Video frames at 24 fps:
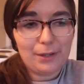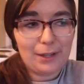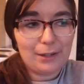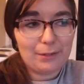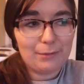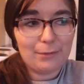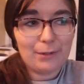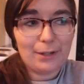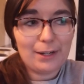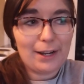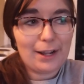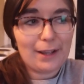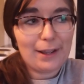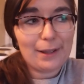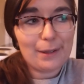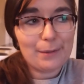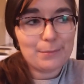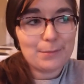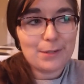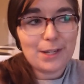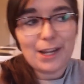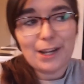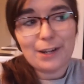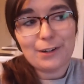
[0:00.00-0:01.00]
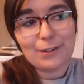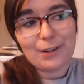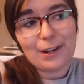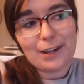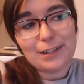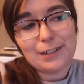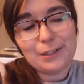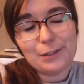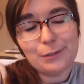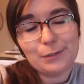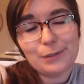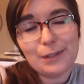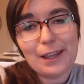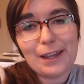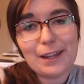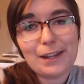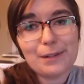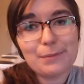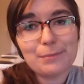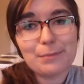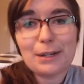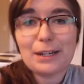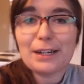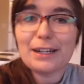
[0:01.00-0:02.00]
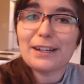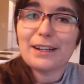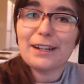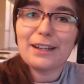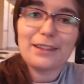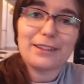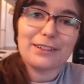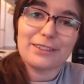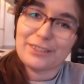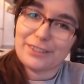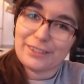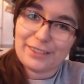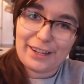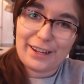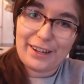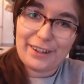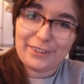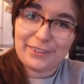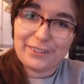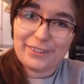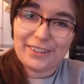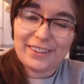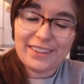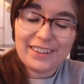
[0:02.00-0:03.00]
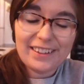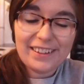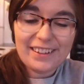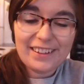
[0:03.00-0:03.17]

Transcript: and when I am down, I don't like bringing others down.